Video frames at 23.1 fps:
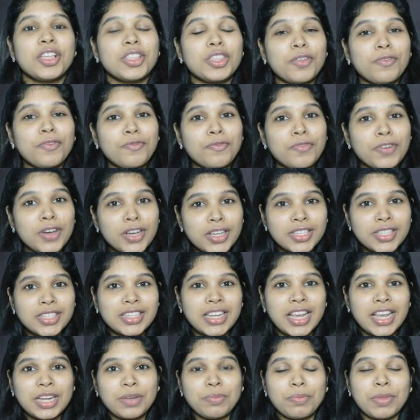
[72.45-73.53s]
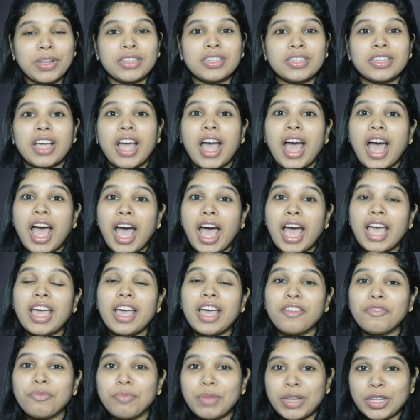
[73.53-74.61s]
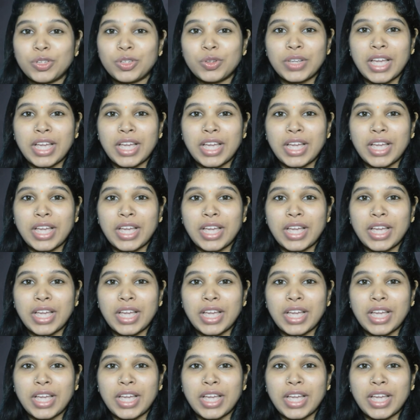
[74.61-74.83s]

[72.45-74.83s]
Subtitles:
The first statement, I have been